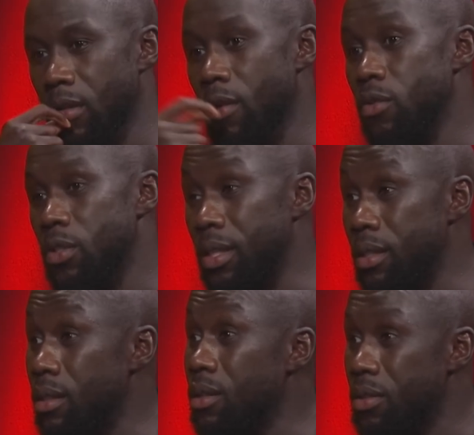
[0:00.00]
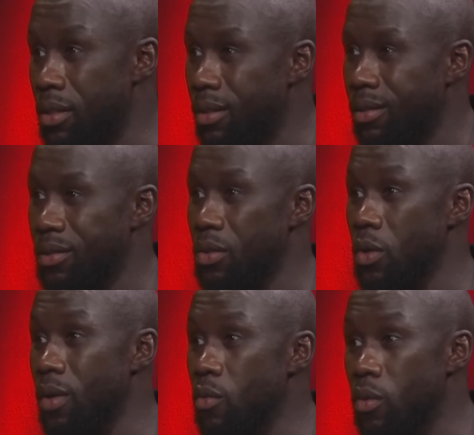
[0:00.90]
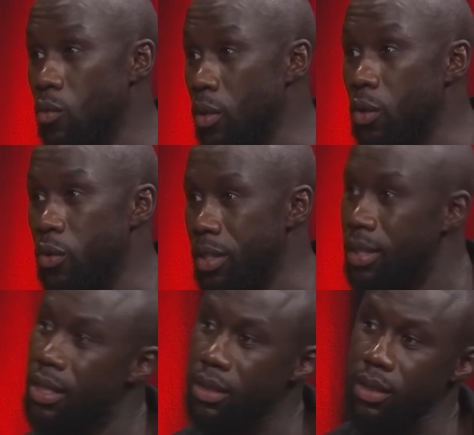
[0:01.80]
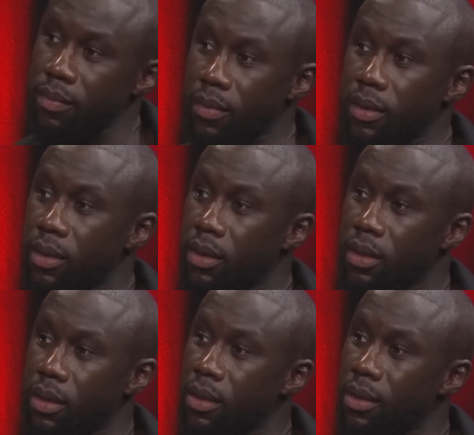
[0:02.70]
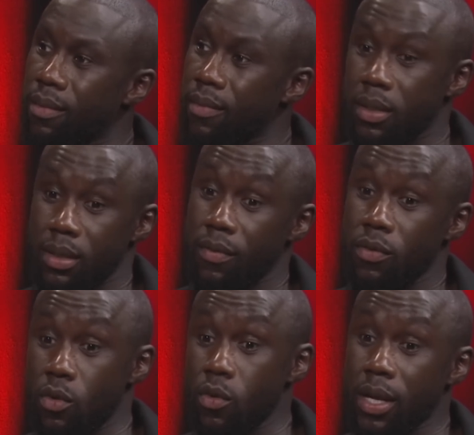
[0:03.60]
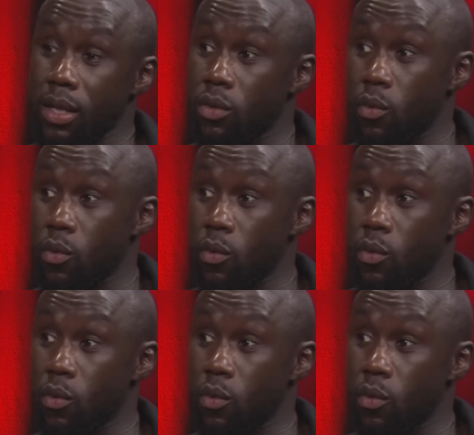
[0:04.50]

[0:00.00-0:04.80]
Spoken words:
Obviously, he's lost, so everyone will criticize him. But if you look at the